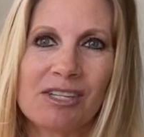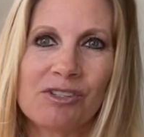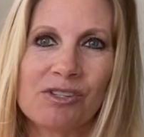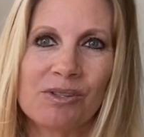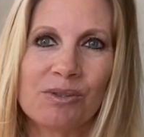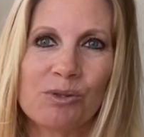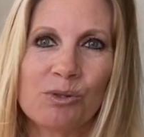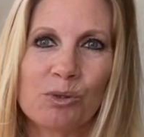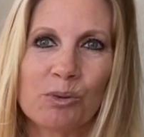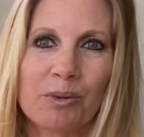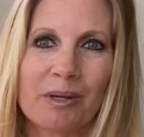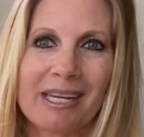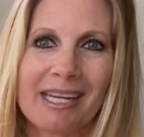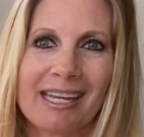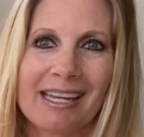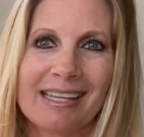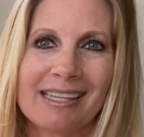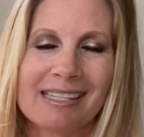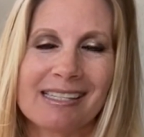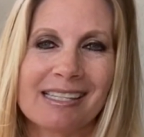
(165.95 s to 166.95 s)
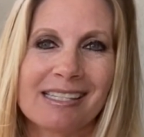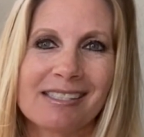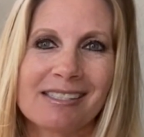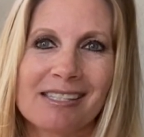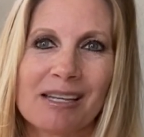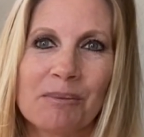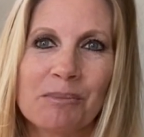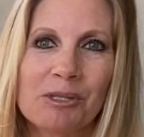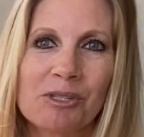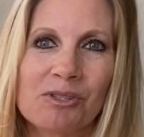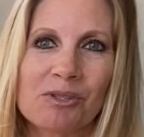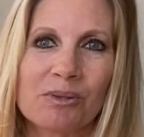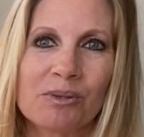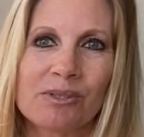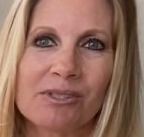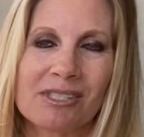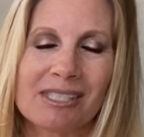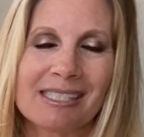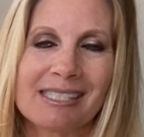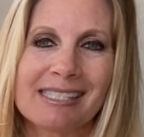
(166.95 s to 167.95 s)
June 20th, the summer
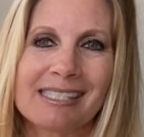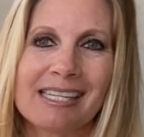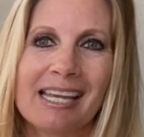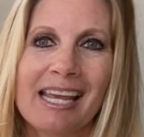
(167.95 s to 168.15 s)
solstice.